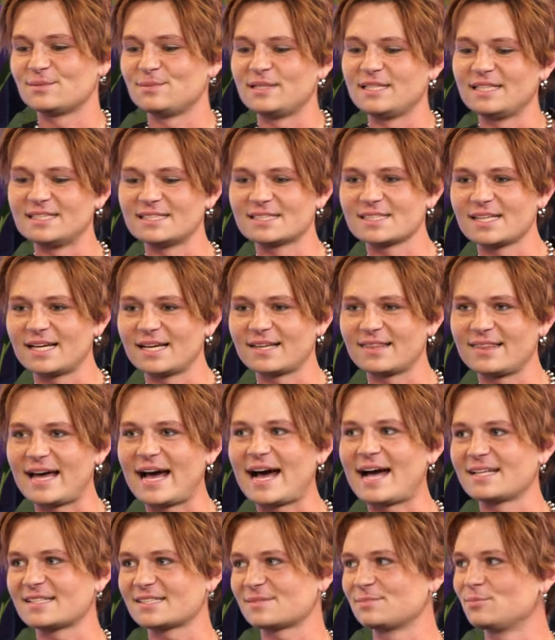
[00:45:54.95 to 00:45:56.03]
to me is like
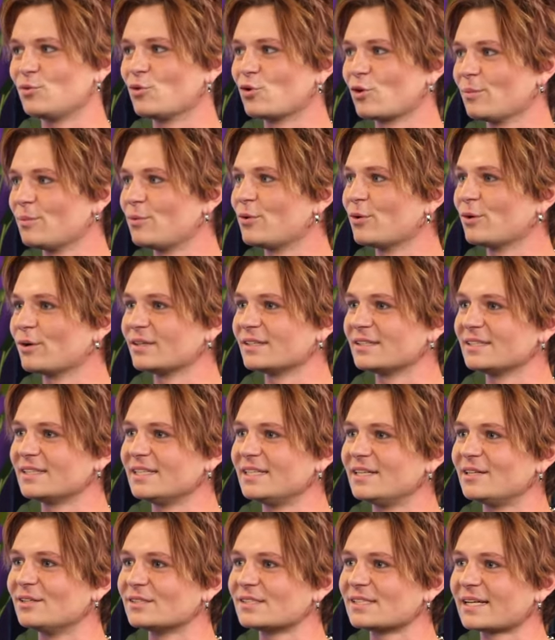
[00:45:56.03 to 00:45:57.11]
that's more important.
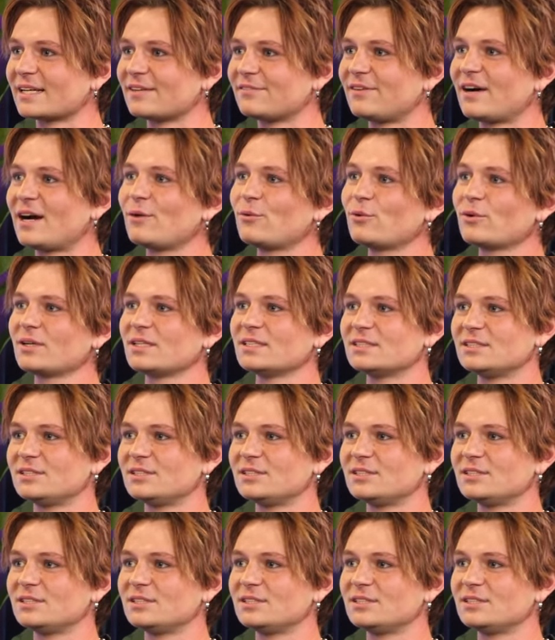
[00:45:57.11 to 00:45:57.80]
You know, it's like if I were to